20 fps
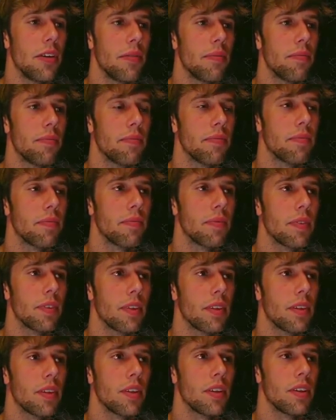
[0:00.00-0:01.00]
to hear.
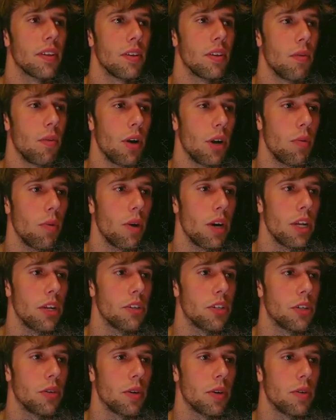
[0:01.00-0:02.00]
What, what
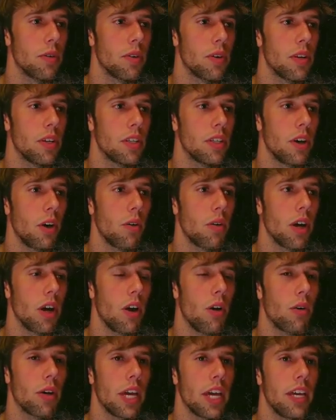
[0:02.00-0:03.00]
are you doing?
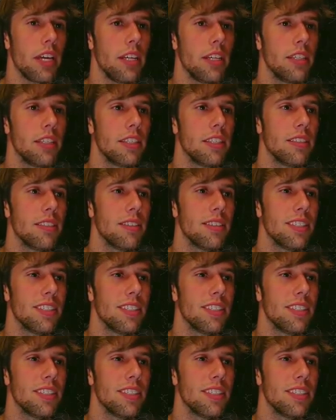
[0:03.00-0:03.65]
Okay, okay